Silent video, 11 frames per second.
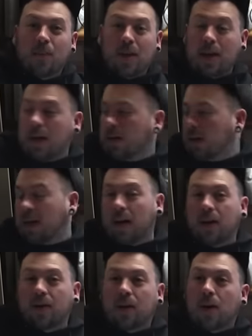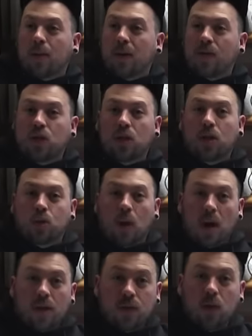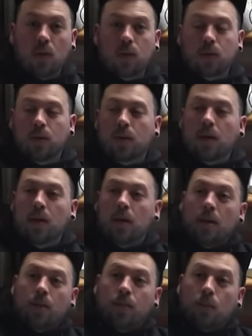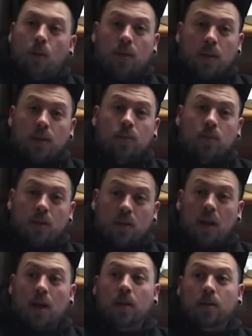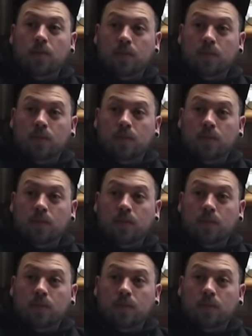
it, it kind of it gives you the drive to go and do it mm. but one day someone's going to die